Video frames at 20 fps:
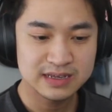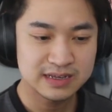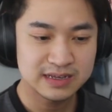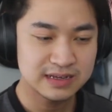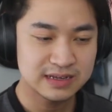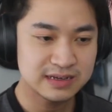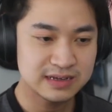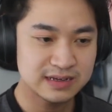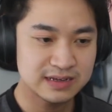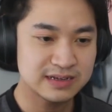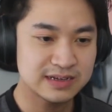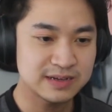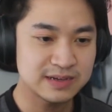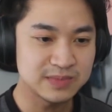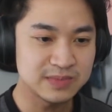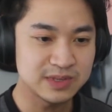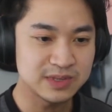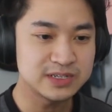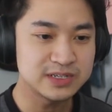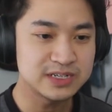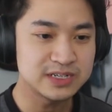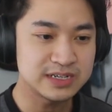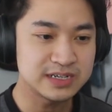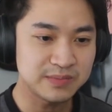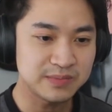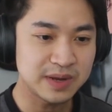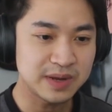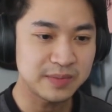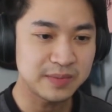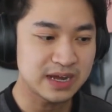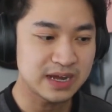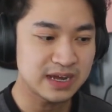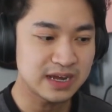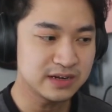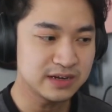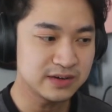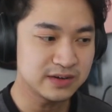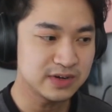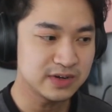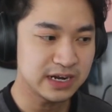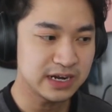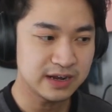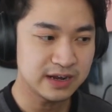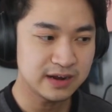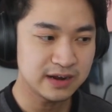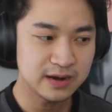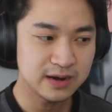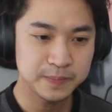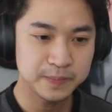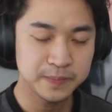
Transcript: Uh, I'm losing my mind over here.